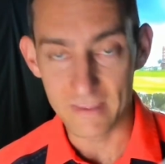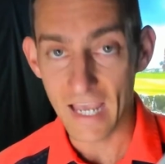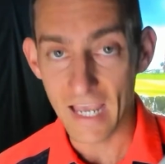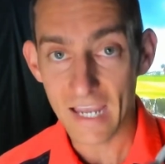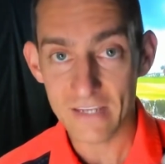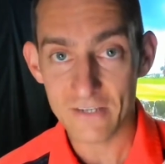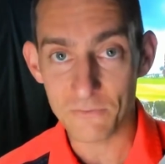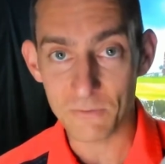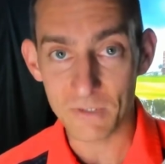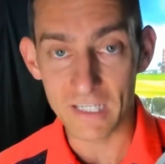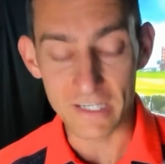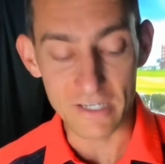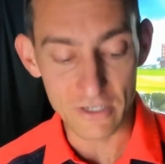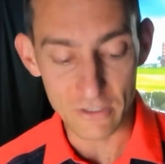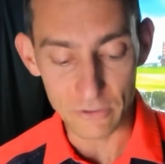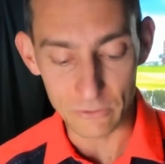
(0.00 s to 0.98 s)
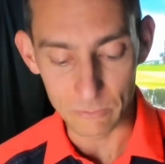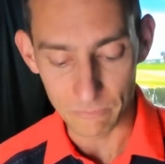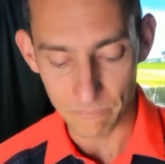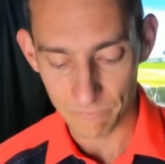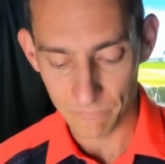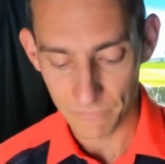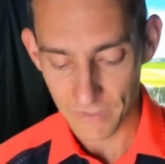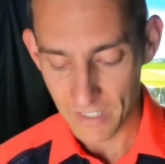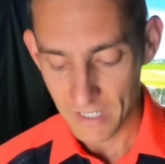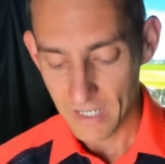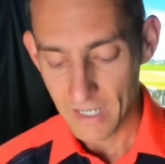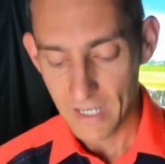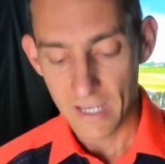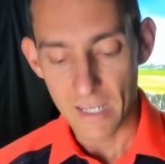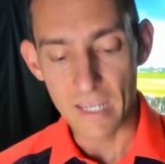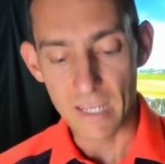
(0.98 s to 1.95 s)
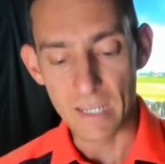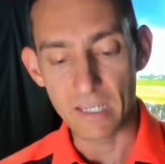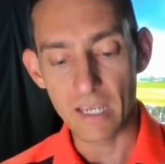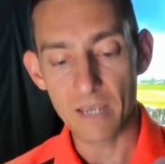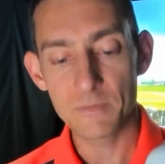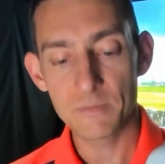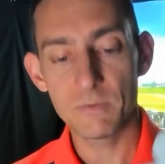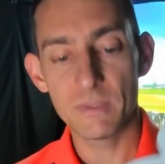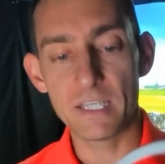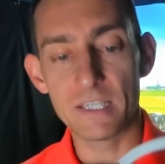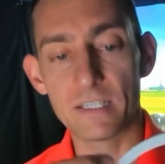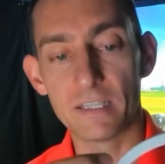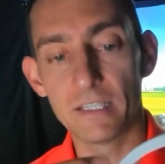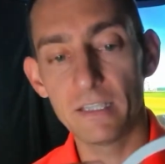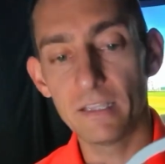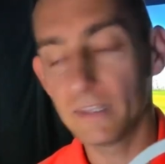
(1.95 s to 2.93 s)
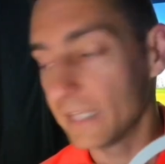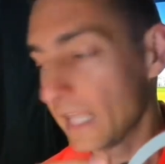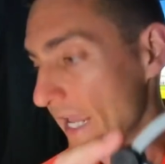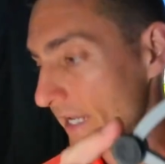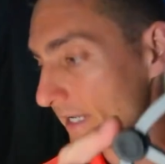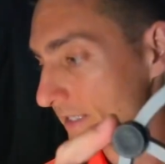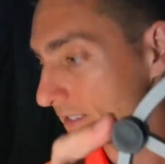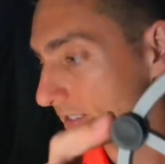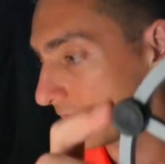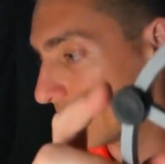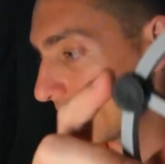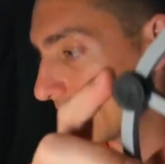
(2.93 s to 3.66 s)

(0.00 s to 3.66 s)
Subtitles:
that is really cool. It comes with these little legs